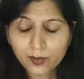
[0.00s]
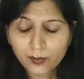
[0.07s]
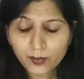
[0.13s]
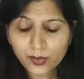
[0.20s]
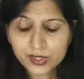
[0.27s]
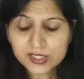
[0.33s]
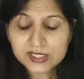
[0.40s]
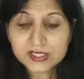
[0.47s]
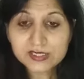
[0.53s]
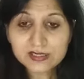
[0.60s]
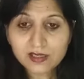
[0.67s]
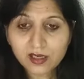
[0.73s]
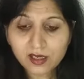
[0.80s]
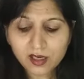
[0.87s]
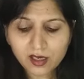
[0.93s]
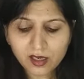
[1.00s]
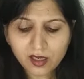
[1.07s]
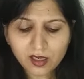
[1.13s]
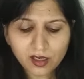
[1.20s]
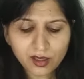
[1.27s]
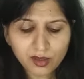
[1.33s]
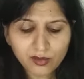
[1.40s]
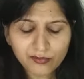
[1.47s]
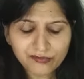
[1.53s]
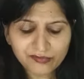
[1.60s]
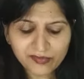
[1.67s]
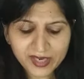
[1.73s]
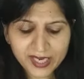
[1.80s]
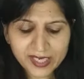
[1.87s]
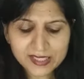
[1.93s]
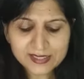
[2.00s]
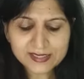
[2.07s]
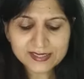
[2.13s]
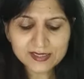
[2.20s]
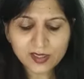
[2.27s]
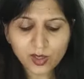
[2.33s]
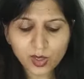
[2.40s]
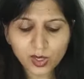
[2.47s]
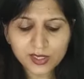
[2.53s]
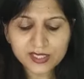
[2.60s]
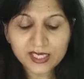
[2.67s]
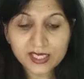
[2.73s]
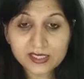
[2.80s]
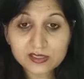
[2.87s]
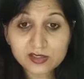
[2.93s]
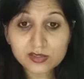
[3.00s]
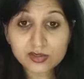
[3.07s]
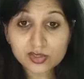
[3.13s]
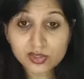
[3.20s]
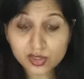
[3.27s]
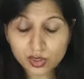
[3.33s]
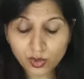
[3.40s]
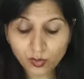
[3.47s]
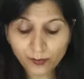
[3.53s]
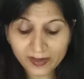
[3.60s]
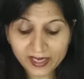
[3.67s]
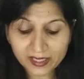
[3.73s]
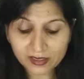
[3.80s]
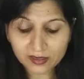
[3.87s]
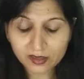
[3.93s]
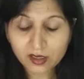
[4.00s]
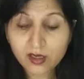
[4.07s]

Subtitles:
puts a face on his snowman.